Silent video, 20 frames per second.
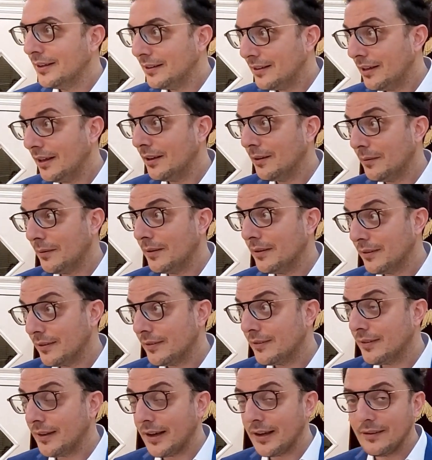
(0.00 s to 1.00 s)
The other
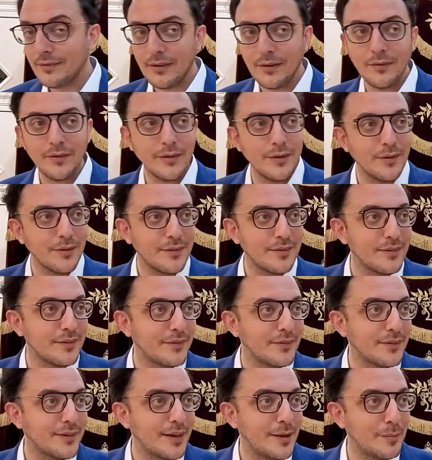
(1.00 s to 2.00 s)
ones died of overdoses
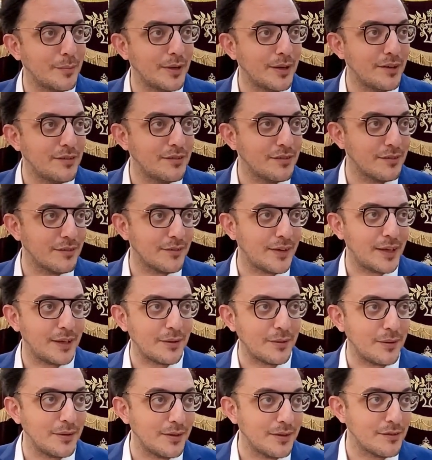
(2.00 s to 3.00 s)
of combinations of
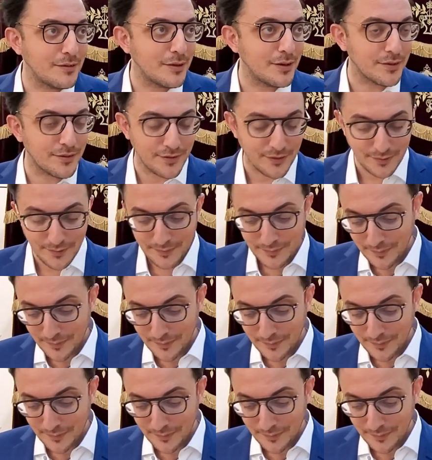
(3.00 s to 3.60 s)
alcohol and drugs.